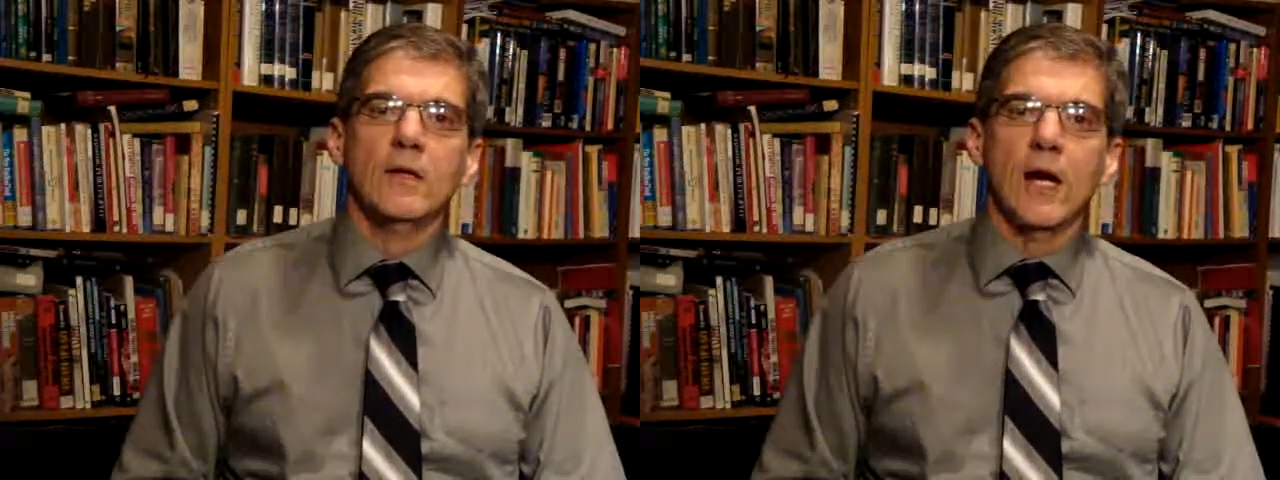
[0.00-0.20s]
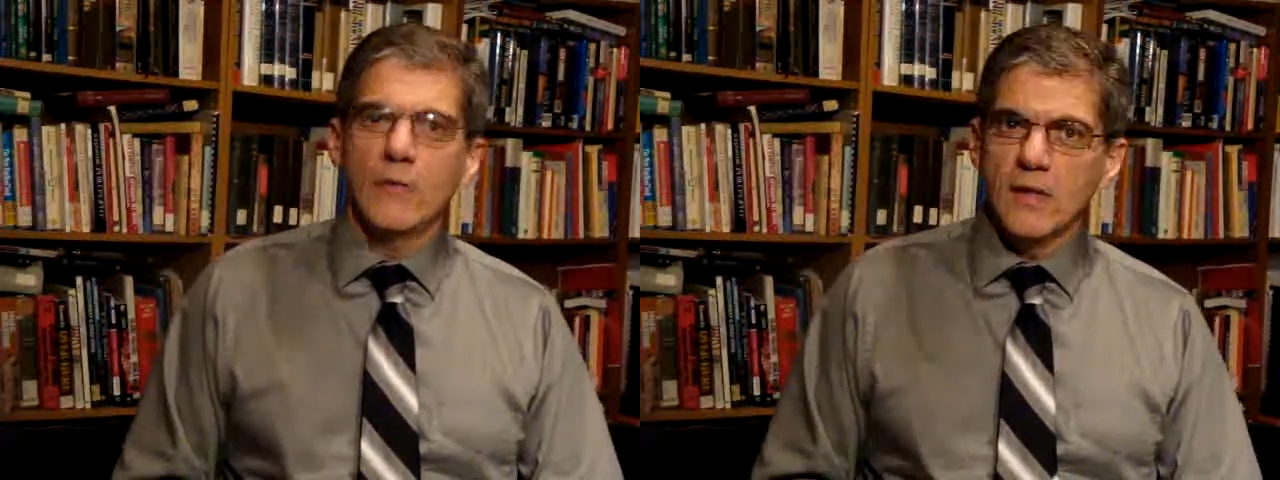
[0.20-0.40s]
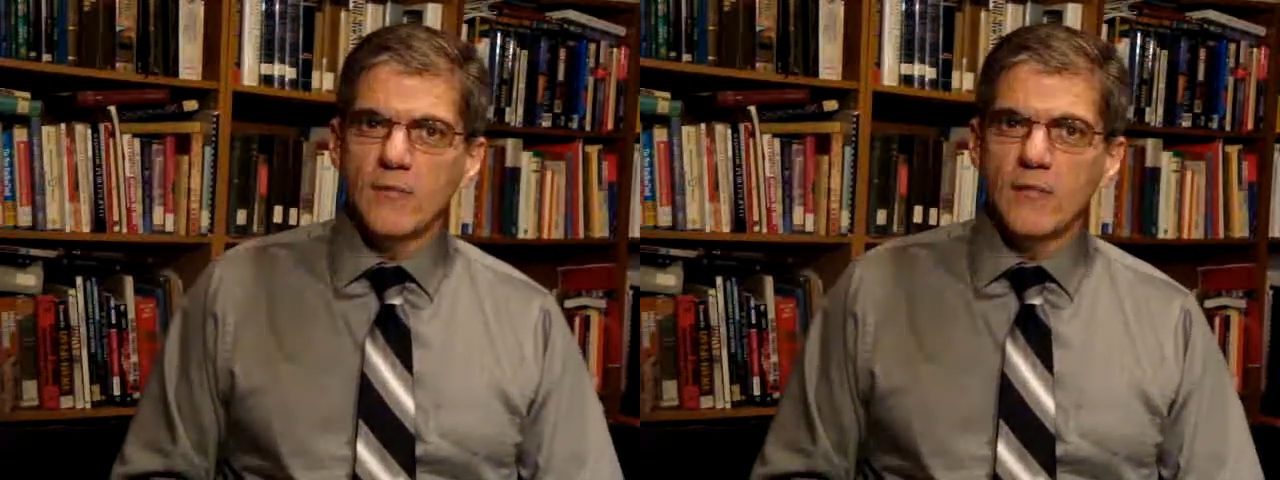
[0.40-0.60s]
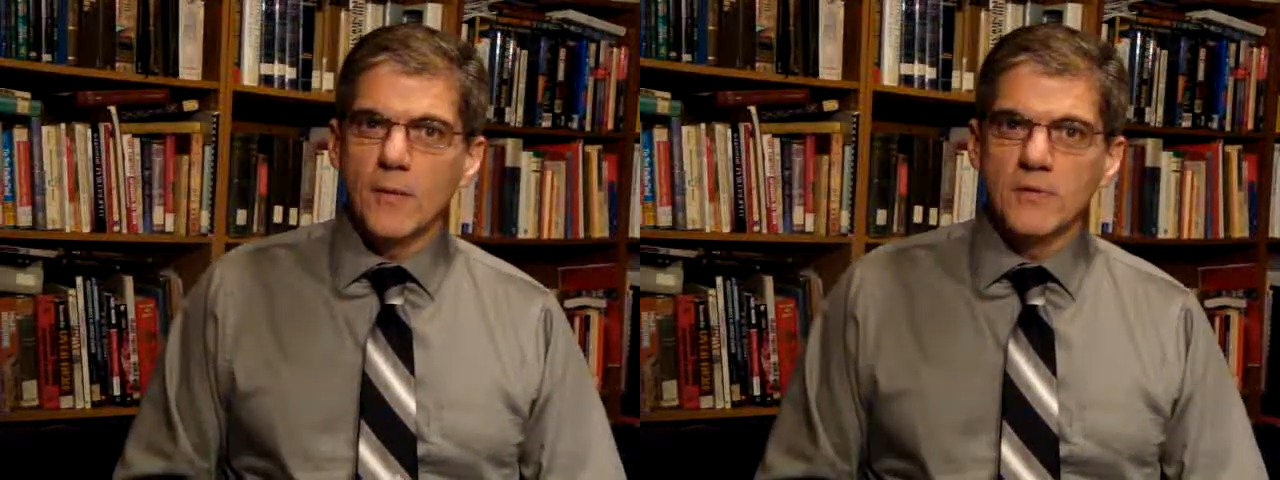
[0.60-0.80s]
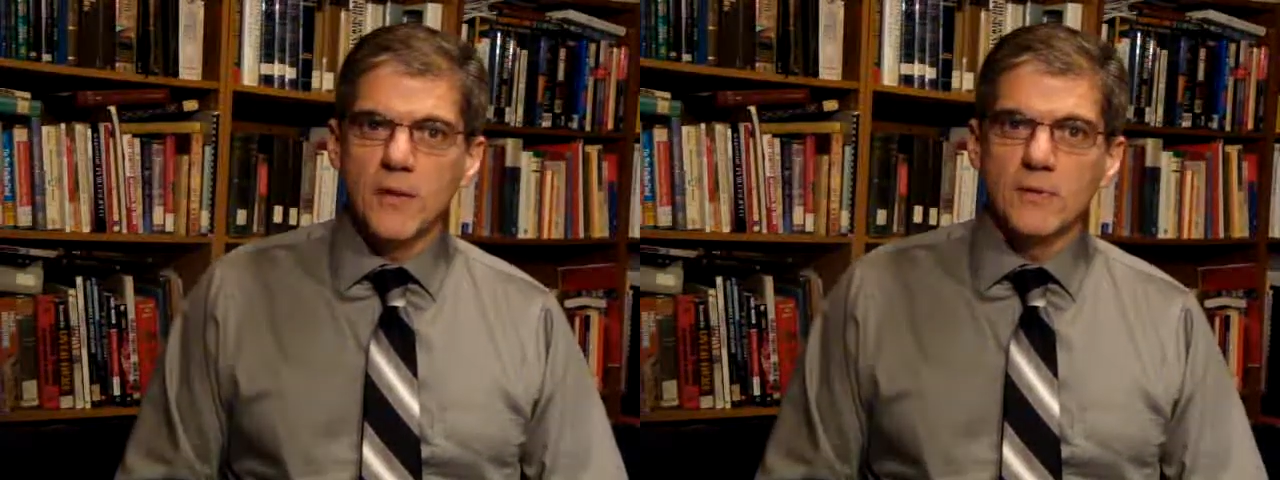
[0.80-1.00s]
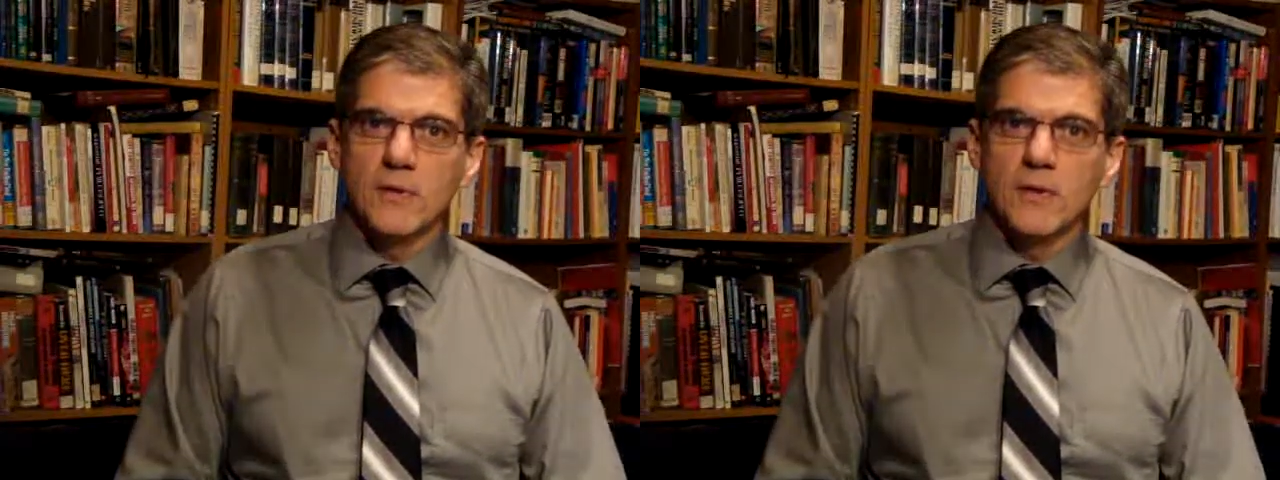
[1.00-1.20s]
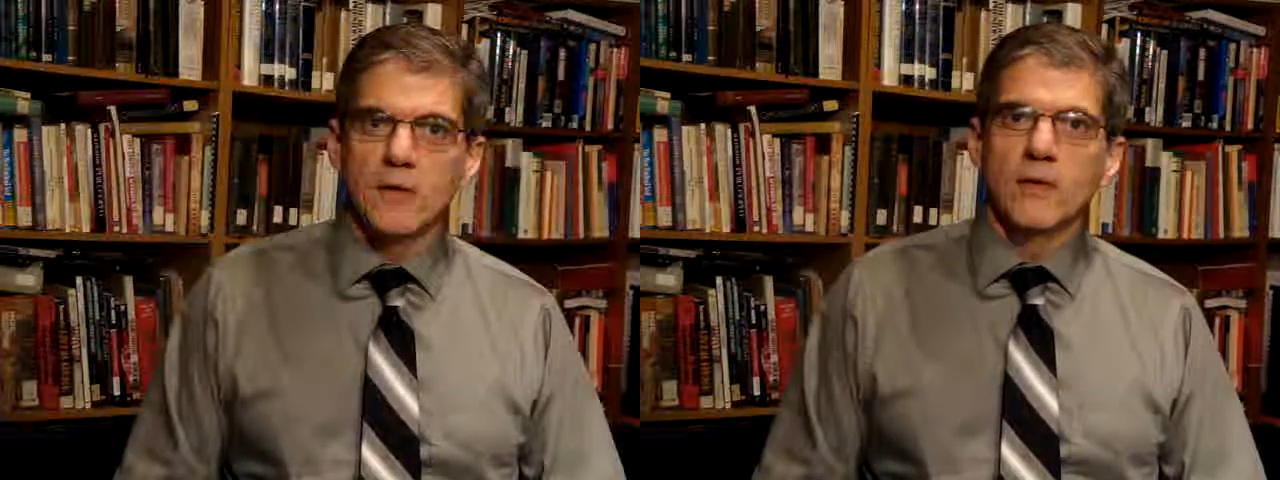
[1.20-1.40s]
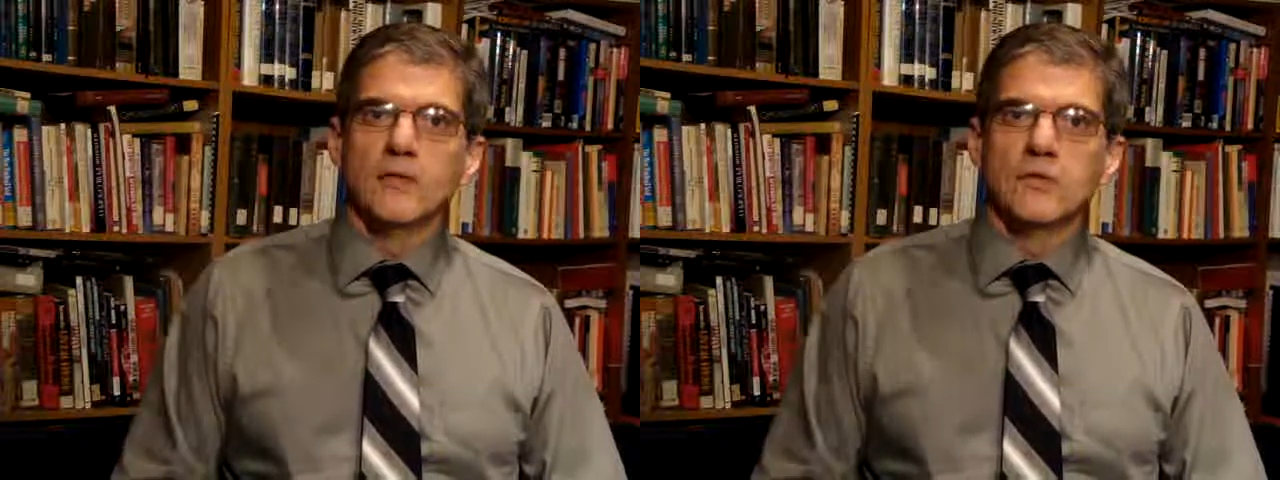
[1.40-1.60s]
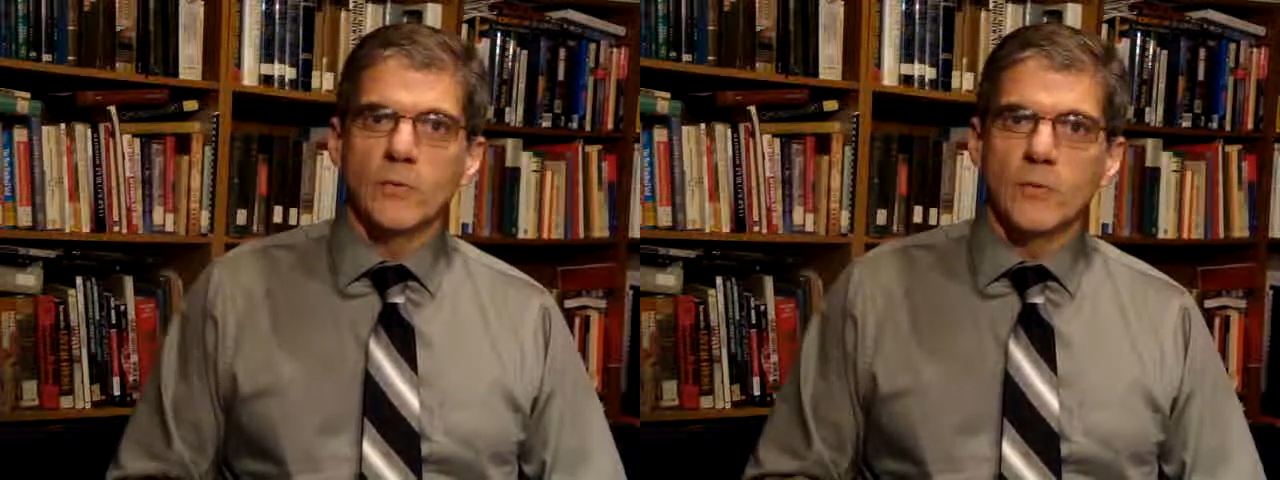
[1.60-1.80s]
I'll give up something so